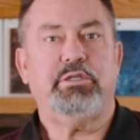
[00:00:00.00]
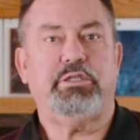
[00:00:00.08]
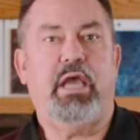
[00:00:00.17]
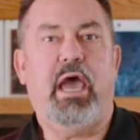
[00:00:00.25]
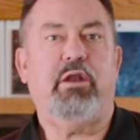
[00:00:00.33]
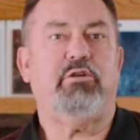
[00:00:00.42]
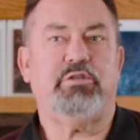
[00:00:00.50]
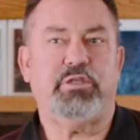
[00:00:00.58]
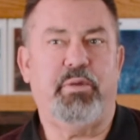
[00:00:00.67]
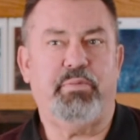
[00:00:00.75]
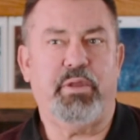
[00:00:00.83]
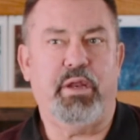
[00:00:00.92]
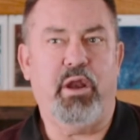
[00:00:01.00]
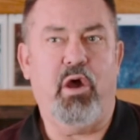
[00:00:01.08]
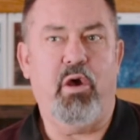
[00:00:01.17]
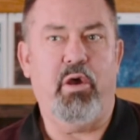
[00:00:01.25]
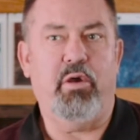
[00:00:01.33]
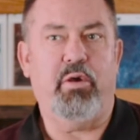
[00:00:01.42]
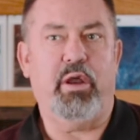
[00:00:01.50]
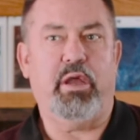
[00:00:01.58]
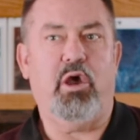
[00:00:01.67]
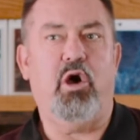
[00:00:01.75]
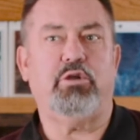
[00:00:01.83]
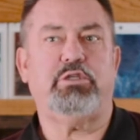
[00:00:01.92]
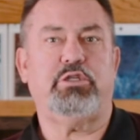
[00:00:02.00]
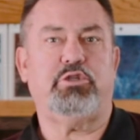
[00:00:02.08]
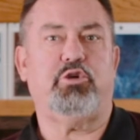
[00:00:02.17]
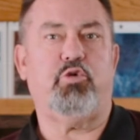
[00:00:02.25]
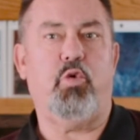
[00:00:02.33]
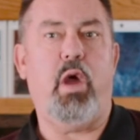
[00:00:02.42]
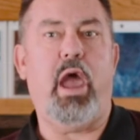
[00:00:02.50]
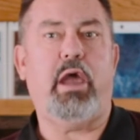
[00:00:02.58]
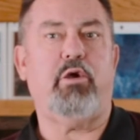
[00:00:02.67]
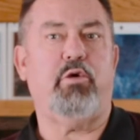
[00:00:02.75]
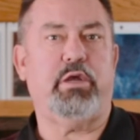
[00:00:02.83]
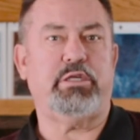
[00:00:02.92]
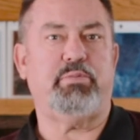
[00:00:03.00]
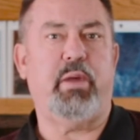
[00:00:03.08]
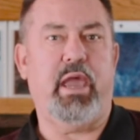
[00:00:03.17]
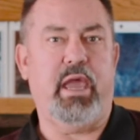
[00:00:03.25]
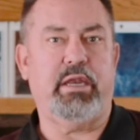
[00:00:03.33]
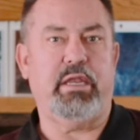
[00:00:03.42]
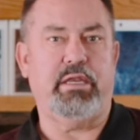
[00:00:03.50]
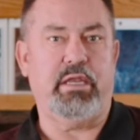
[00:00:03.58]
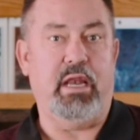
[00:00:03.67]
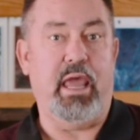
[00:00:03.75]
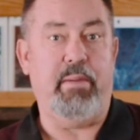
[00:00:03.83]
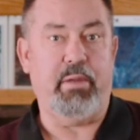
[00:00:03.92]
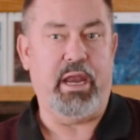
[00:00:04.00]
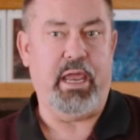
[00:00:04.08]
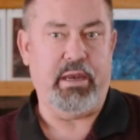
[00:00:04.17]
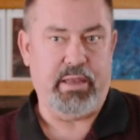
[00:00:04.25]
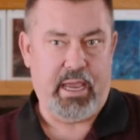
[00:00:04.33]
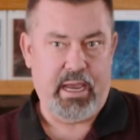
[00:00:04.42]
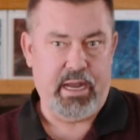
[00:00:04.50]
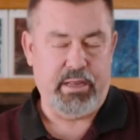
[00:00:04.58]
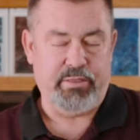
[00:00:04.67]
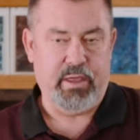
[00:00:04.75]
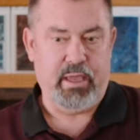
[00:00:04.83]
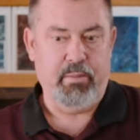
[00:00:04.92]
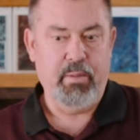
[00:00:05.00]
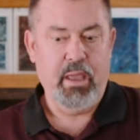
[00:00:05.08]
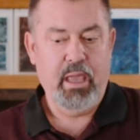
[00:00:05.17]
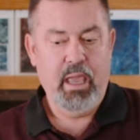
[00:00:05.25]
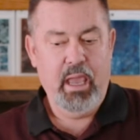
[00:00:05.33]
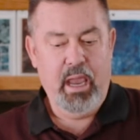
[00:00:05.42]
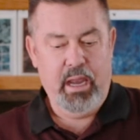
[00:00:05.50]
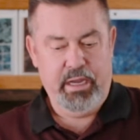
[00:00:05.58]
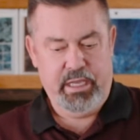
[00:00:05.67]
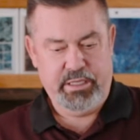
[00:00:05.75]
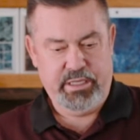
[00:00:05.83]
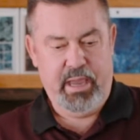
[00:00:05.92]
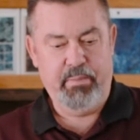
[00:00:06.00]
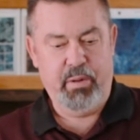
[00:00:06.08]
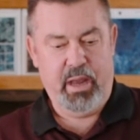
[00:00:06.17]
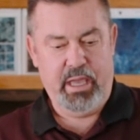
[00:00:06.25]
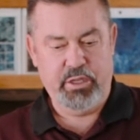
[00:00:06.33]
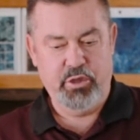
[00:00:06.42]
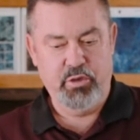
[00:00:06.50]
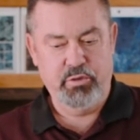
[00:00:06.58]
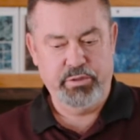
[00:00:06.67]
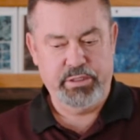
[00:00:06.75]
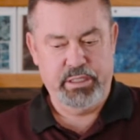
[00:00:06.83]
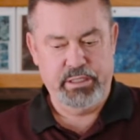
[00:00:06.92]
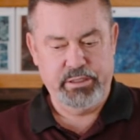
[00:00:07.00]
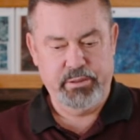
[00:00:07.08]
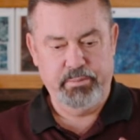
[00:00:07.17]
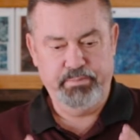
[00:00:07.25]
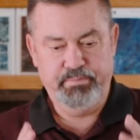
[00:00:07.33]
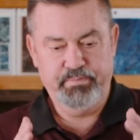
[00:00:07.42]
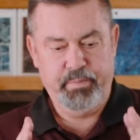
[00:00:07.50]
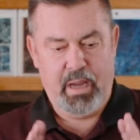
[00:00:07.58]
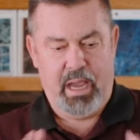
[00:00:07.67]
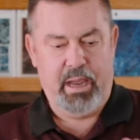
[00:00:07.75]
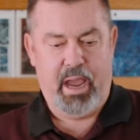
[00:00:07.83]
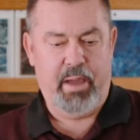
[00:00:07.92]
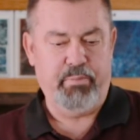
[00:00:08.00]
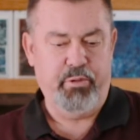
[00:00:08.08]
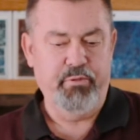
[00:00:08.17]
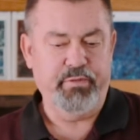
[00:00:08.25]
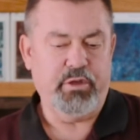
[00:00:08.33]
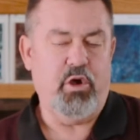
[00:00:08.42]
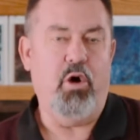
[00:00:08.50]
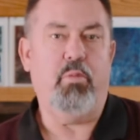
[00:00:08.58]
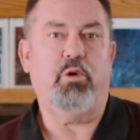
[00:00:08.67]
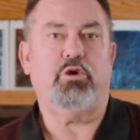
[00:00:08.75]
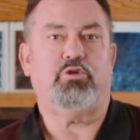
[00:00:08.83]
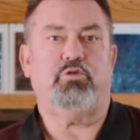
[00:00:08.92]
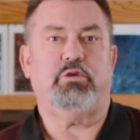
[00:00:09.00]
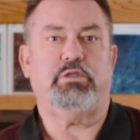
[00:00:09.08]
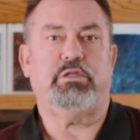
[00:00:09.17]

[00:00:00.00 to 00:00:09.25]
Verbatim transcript: shatter something or cause it to crack or expand and delaminate, that kind of thing. And the example I use is I, I prove it to homeowners real